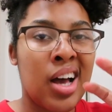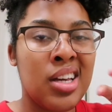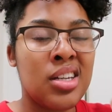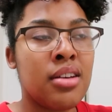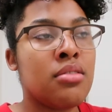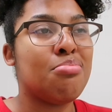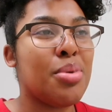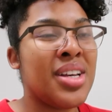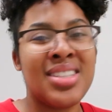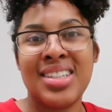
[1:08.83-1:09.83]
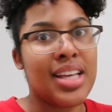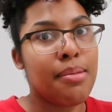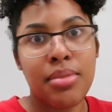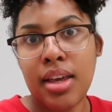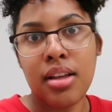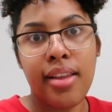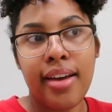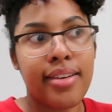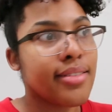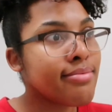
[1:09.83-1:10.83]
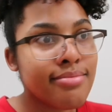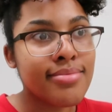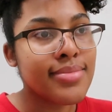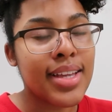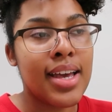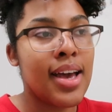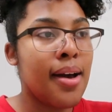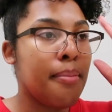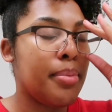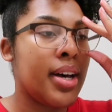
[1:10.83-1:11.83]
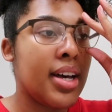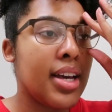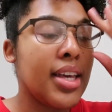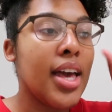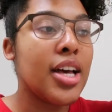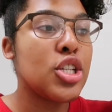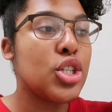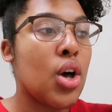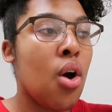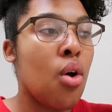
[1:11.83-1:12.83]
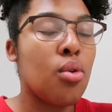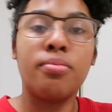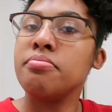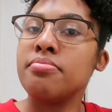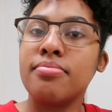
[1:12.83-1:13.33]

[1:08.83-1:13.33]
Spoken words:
kind of, but it's the same thing, like, but yeah, so